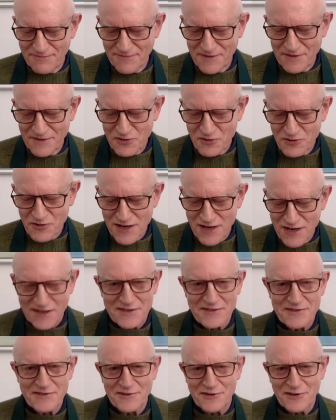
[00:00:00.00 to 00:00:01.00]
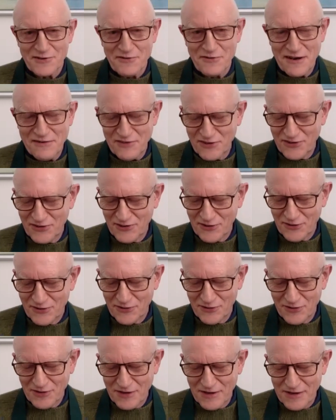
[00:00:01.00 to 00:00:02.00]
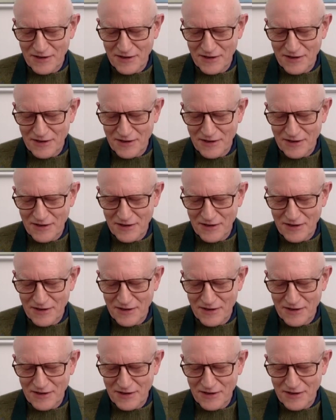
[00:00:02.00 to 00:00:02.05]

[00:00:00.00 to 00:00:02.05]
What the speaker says: the cracks, the crevices.